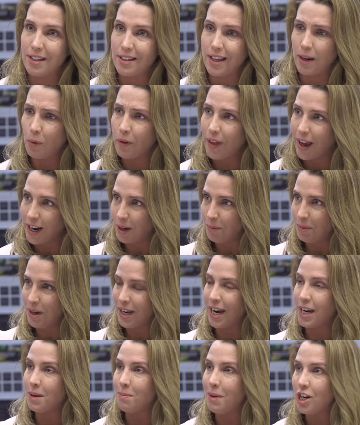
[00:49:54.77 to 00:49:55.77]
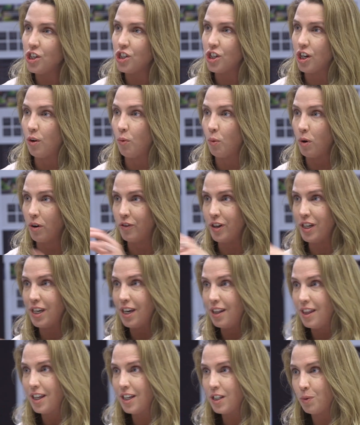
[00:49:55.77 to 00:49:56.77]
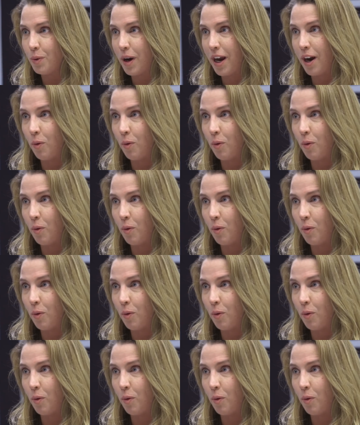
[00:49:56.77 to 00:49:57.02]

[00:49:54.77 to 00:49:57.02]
It's like, well, that could be an animation, or what if we did it this way,